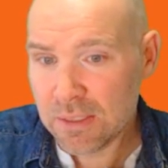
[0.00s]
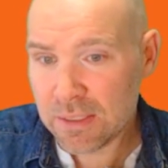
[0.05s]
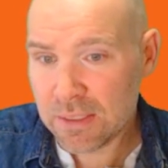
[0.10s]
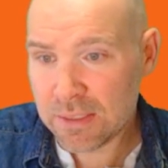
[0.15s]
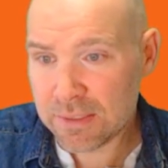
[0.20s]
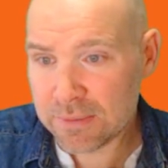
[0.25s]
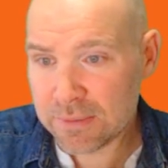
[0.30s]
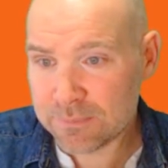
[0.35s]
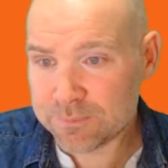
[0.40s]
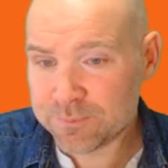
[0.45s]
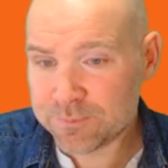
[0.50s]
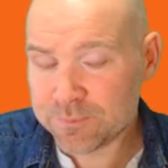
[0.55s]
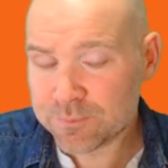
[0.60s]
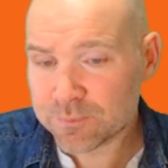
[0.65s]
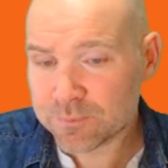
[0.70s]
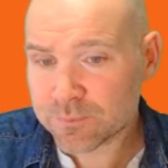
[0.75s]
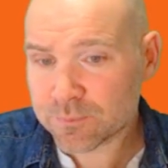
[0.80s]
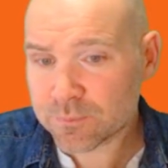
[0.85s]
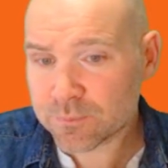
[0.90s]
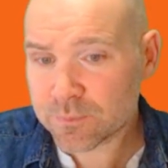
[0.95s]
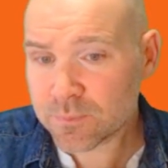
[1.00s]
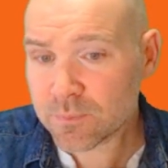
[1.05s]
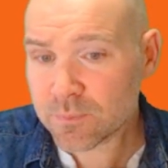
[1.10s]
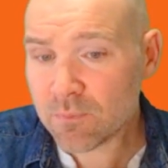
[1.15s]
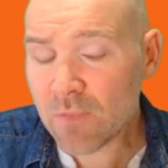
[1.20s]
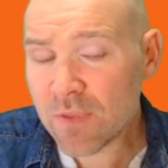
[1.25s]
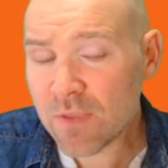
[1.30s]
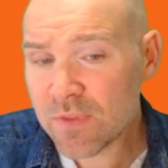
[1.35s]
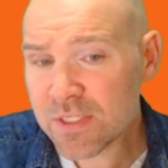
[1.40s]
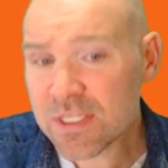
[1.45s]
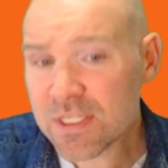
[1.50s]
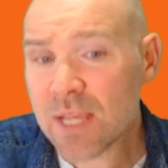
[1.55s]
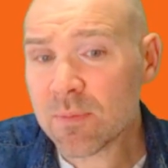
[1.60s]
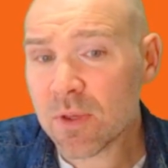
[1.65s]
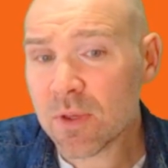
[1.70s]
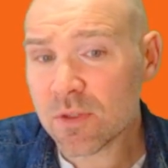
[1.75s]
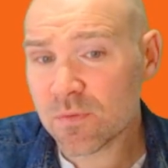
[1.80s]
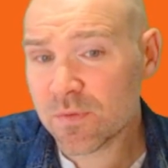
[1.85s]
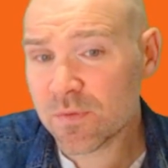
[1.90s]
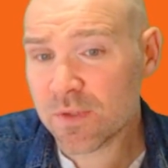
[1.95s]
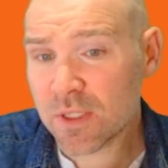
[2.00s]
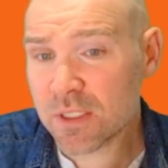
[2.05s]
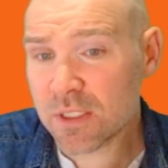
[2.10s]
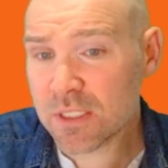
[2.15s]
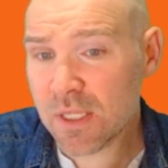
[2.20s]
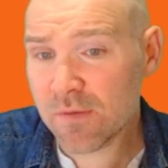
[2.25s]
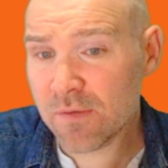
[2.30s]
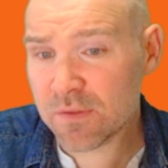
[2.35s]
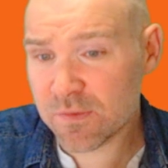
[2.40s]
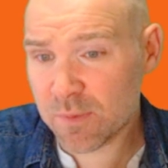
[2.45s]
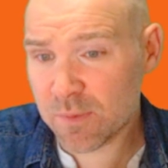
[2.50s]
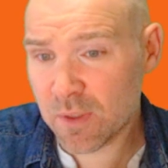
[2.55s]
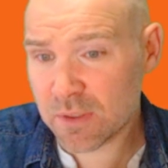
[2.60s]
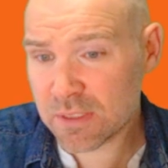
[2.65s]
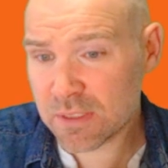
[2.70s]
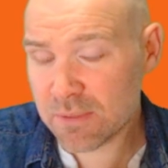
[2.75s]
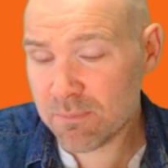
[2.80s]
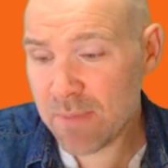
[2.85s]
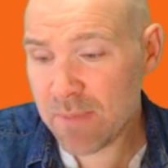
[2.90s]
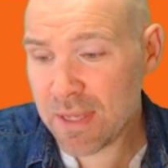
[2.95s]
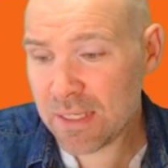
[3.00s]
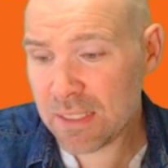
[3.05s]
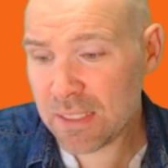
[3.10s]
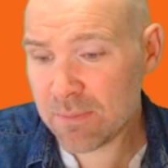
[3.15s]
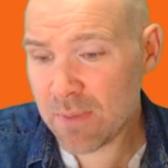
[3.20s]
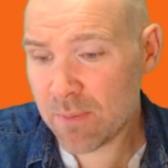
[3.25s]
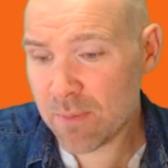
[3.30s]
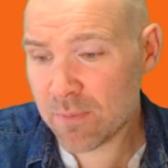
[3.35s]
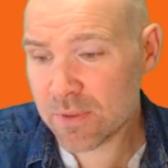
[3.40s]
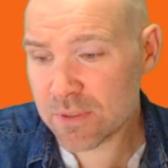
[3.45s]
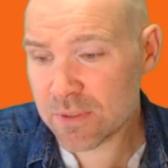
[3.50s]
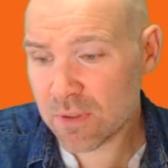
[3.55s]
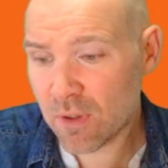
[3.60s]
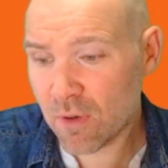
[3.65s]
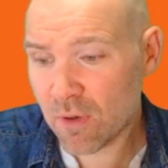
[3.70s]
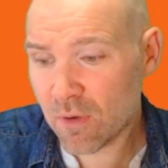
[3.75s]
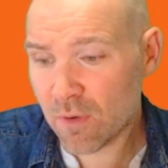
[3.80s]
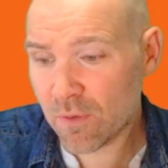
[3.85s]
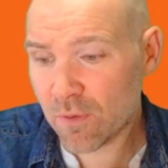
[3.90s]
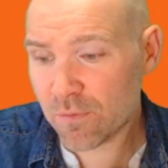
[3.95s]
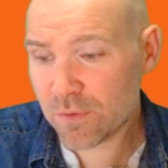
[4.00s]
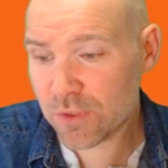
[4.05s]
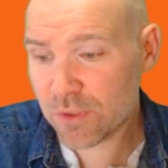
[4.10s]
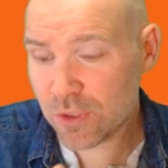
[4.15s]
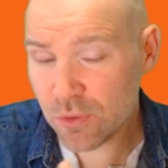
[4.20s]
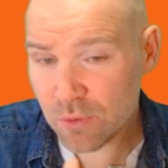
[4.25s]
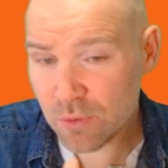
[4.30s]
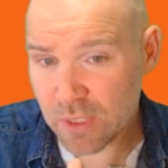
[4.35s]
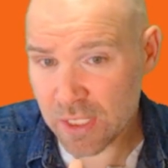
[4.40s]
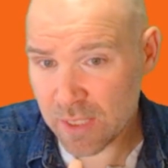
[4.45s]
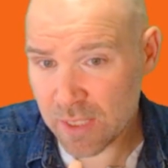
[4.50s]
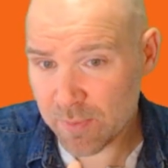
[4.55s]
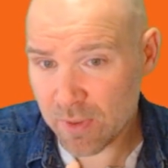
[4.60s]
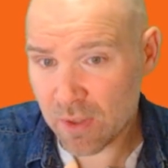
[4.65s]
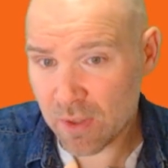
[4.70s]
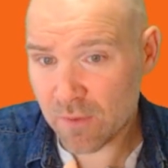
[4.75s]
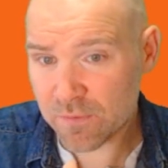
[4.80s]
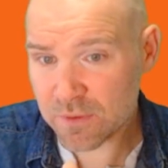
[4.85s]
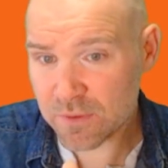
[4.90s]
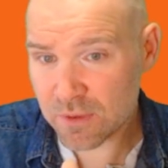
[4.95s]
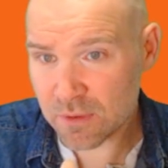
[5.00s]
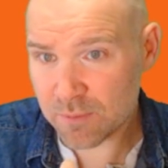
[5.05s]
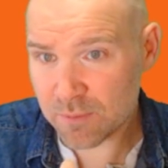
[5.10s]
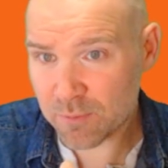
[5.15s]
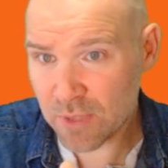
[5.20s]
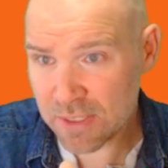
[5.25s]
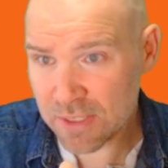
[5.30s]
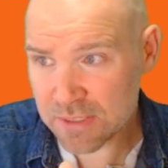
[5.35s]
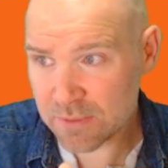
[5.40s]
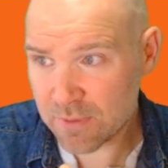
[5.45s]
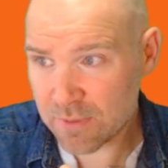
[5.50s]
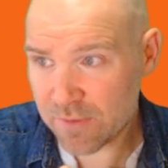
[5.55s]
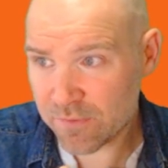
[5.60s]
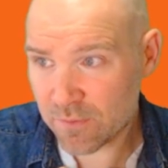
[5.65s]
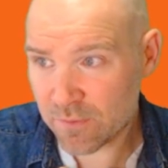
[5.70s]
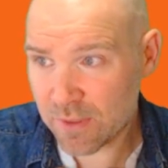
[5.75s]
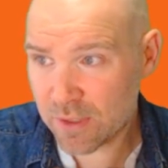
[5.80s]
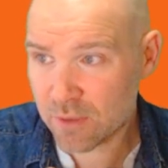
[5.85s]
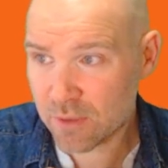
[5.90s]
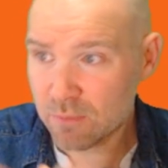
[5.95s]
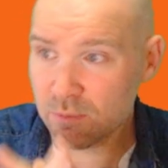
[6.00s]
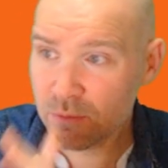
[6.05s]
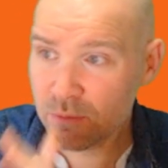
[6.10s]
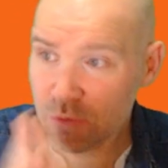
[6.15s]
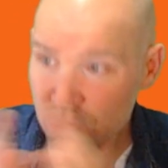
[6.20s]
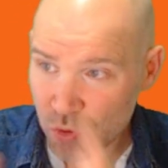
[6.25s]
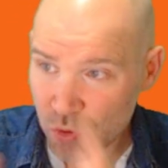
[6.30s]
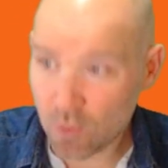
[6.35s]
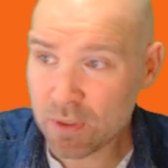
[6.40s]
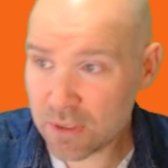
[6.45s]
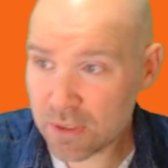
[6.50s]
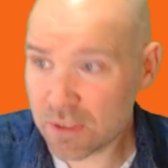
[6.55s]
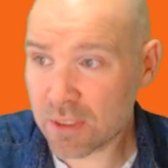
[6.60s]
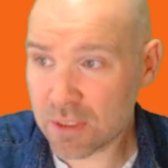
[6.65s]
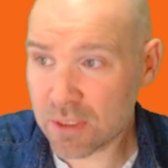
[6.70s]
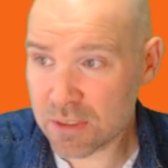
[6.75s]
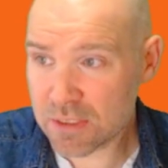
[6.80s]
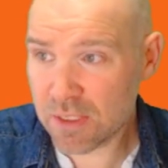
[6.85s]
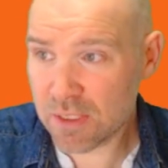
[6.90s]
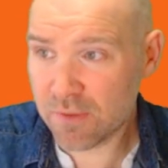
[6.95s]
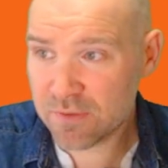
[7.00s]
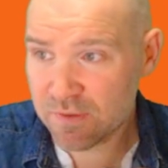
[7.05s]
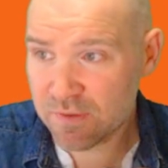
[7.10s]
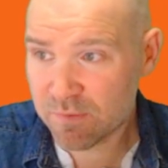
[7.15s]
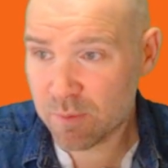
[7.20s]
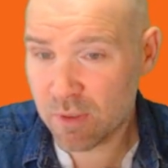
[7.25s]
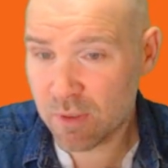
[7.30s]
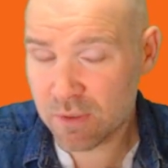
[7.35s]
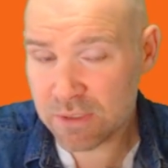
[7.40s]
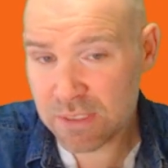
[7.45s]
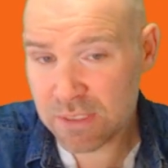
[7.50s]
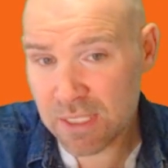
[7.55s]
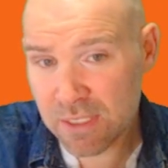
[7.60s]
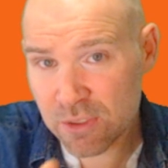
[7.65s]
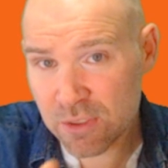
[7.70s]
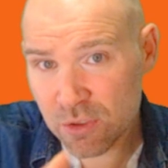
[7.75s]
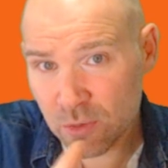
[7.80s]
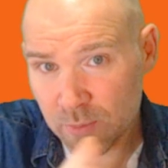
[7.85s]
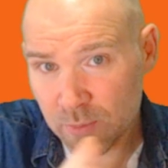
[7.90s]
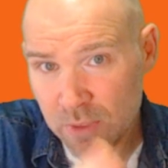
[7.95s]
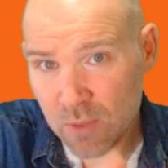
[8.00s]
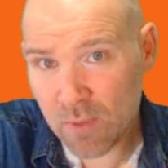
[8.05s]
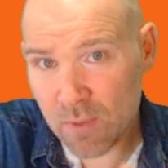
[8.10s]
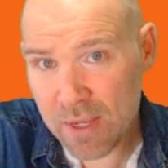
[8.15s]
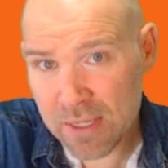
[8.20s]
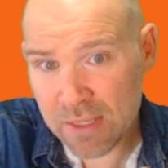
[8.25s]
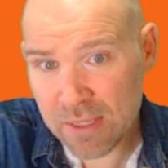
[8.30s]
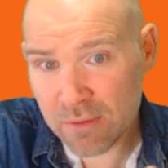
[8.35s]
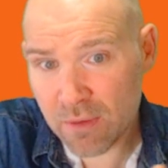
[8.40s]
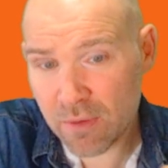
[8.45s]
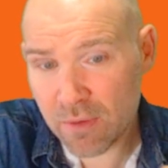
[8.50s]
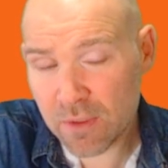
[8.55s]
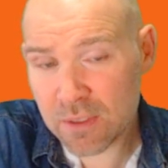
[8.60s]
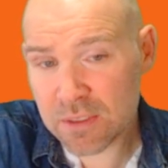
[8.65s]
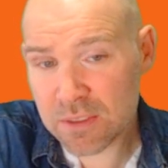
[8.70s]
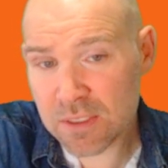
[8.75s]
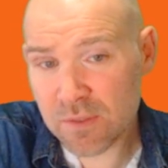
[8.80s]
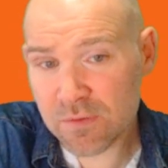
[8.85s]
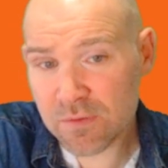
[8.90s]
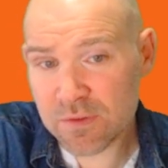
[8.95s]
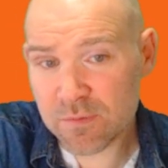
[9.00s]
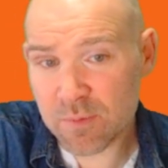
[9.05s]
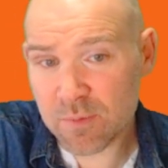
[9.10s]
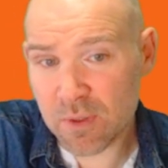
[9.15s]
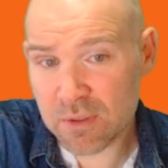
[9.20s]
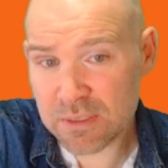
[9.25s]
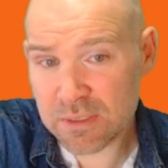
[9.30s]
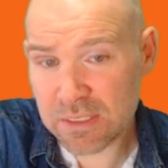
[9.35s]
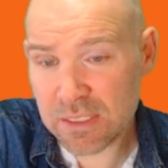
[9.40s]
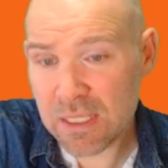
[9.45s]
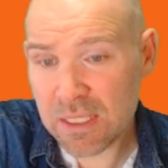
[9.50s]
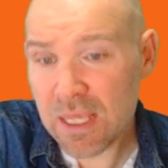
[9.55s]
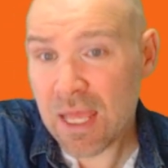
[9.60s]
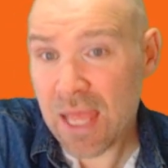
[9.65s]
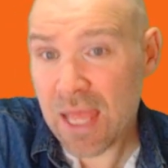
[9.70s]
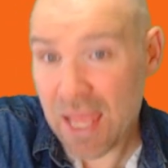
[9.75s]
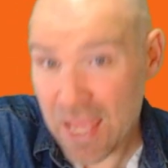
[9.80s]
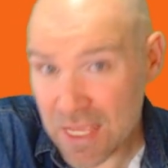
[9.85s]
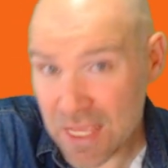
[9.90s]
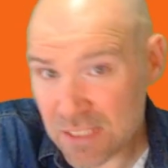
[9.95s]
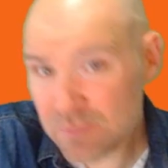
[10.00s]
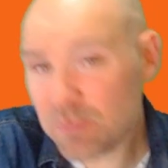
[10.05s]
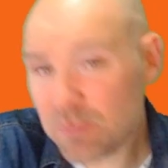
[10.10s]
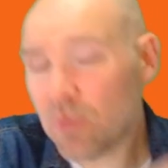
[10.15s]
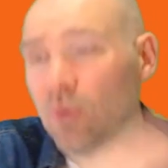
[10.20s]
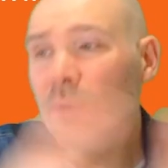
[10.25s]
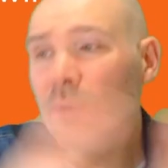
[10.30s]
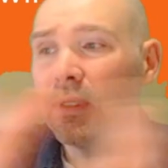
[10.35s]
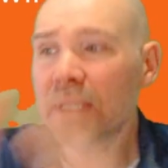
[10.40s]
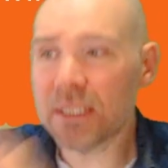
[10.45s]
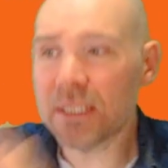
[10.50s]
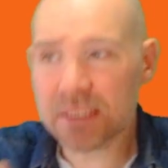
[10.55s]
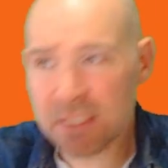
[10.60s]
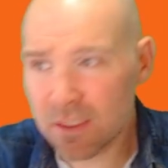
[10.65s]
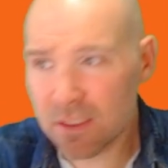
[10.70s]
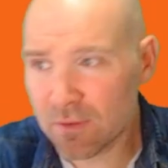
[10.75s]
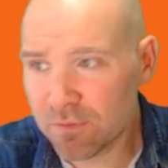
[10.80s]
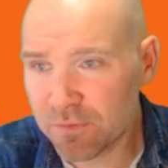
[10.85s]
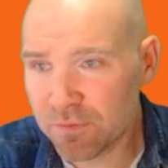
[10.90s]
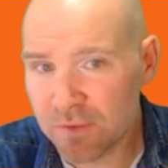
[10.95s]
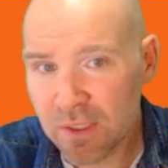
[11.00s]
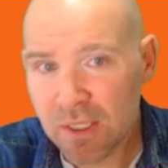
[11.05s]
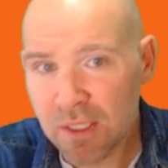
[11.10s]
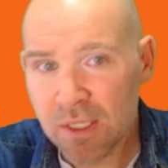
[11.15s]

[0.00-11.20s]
Um, the same goes with the Conservative Party. Many members of UKIP after the Brexit referendum joined the Conservative Party, and you'll be aware now that the Conservative Party has pulled itself